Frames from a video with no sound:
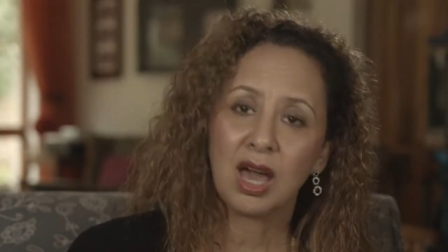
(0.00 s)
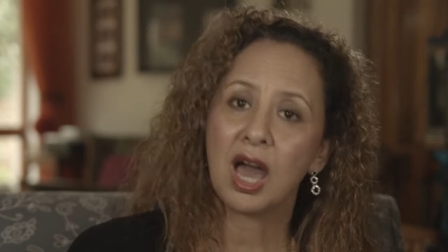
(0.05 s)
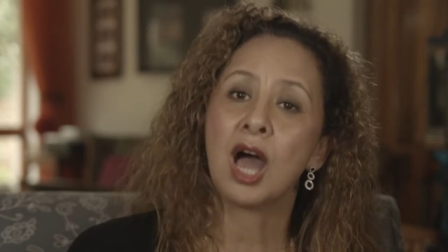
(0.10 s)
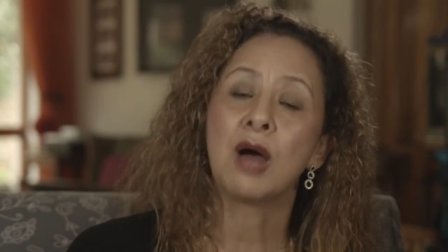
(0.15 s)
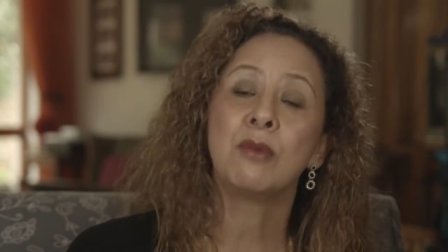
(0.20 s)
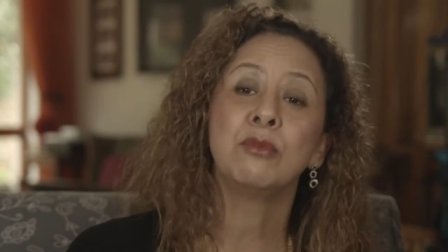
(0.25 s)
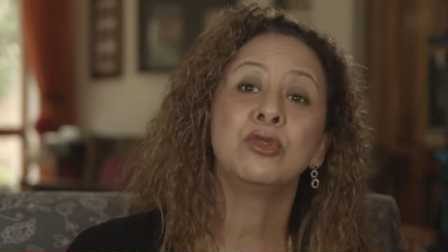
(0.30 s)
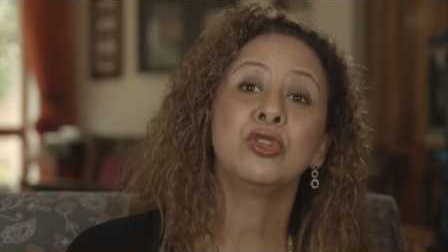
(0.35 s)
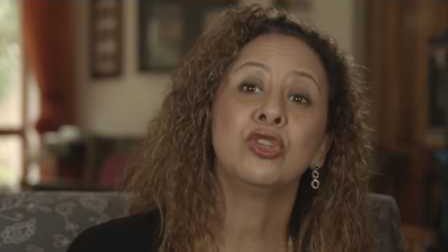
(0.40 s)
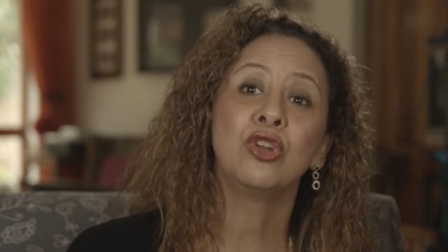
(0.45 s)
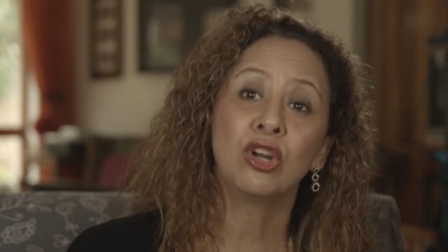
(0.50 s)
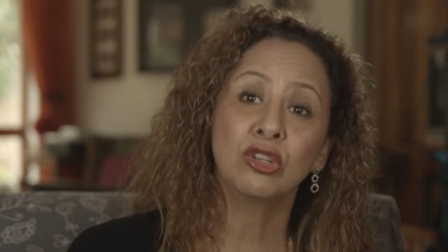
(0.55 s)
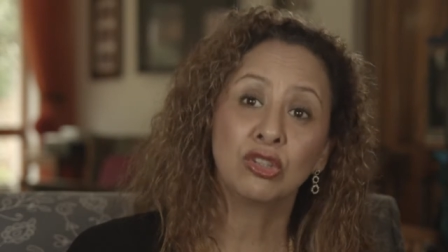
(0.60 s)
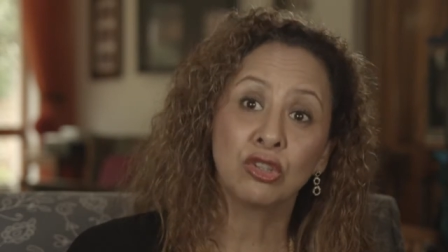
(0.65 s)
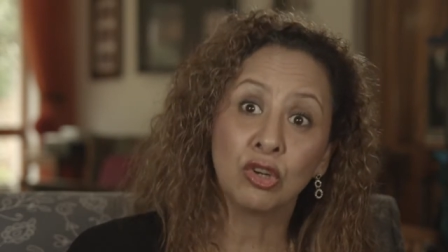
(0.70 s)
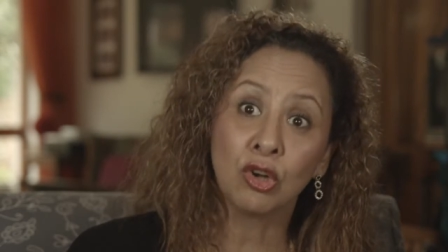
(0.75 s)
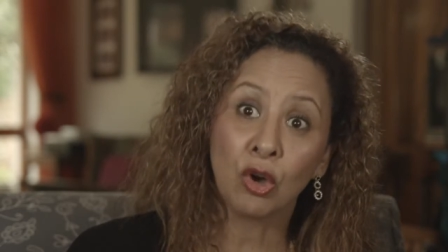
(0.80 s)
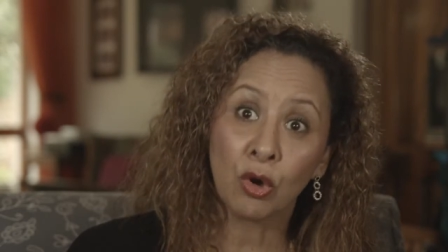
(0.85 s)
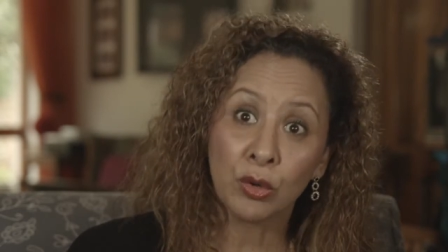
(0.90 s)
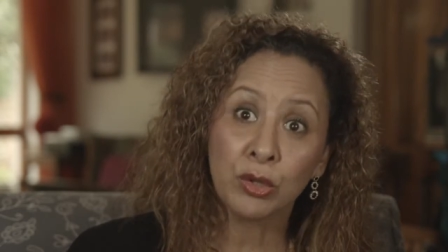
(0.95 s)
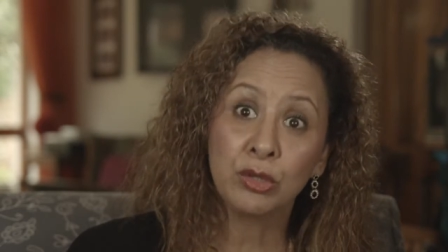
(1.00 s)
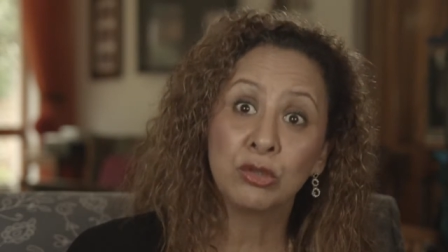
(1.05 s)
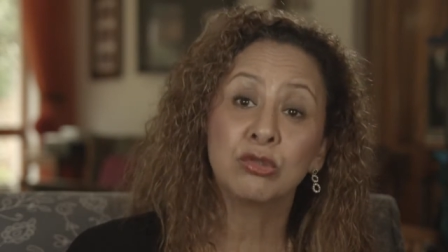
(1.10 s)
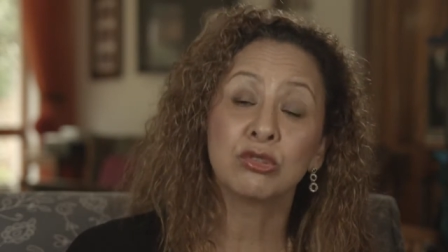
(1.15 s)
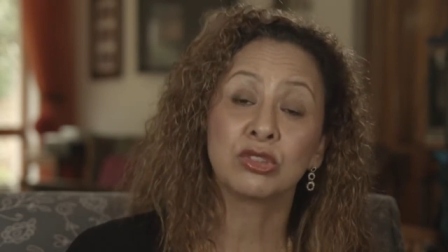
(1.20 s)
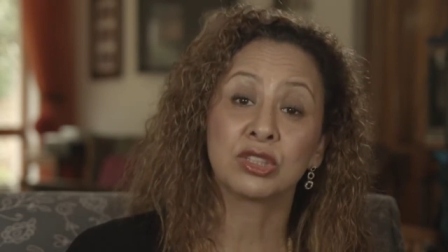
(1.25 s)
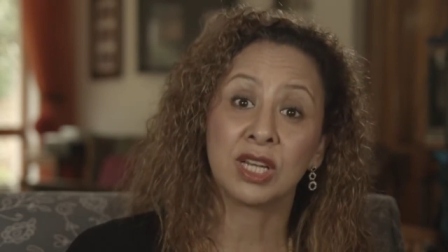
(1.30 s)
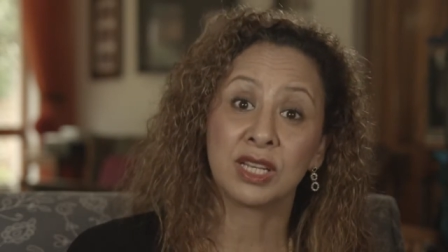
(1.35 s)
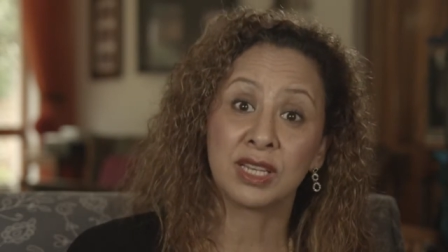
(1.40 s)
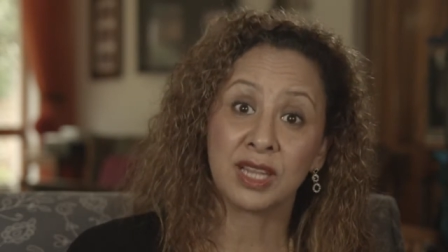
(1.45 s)
I'm not going
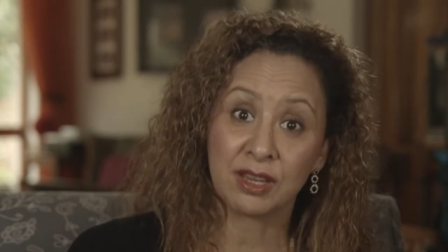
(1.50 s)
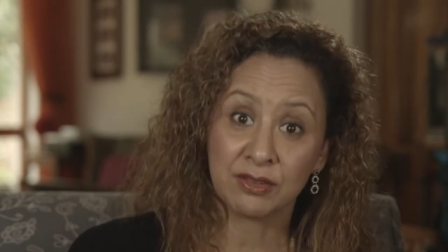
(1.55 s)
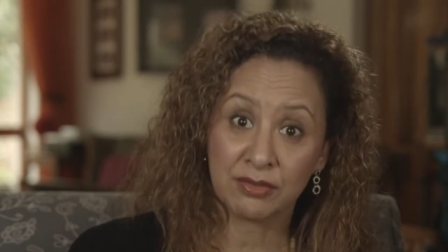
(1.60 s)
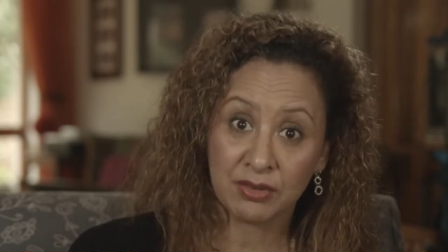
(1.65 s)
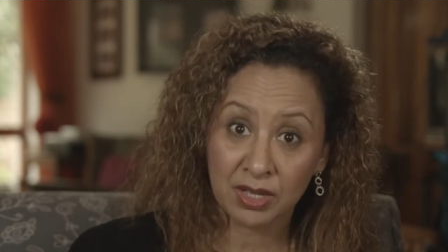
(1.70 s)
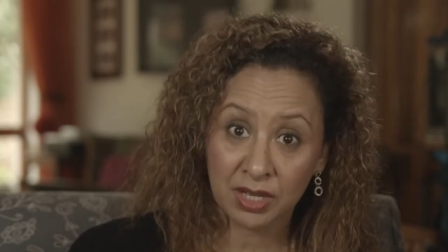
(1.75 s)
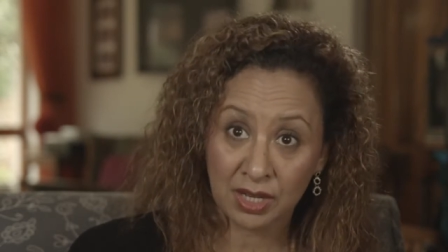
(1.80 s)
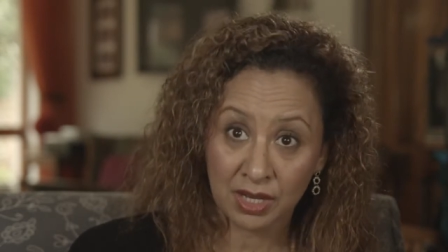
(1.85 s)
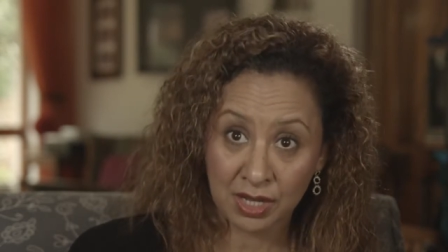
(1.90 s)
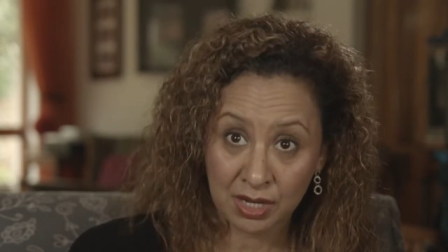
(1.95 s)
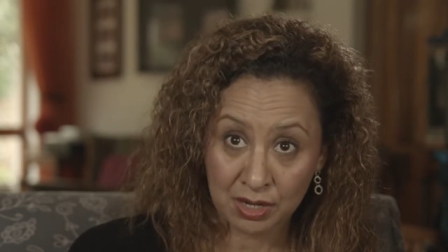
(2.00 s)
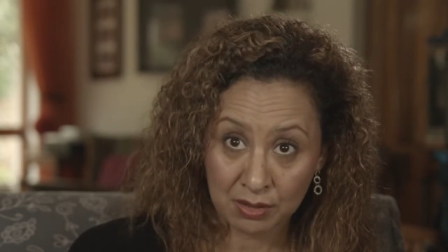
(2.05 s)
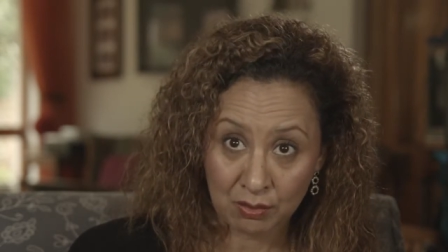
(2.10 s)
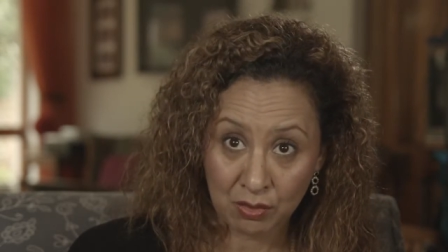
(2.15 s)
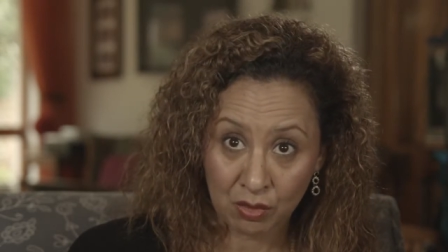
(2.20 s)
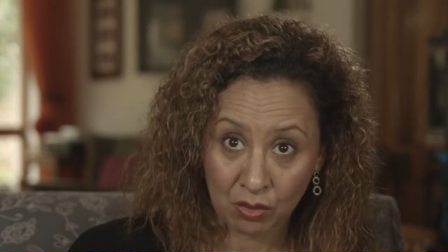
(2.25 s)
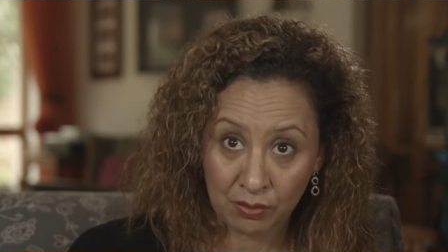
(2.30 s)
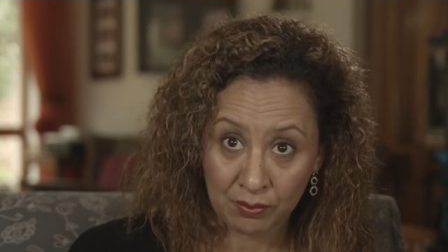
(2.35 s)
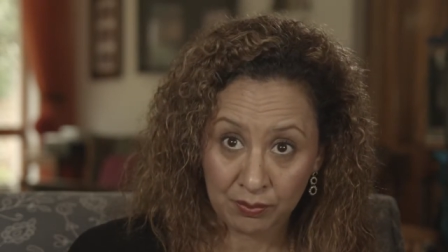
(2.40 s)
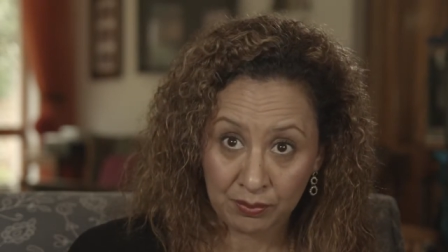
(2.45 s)
to South Africa anymore.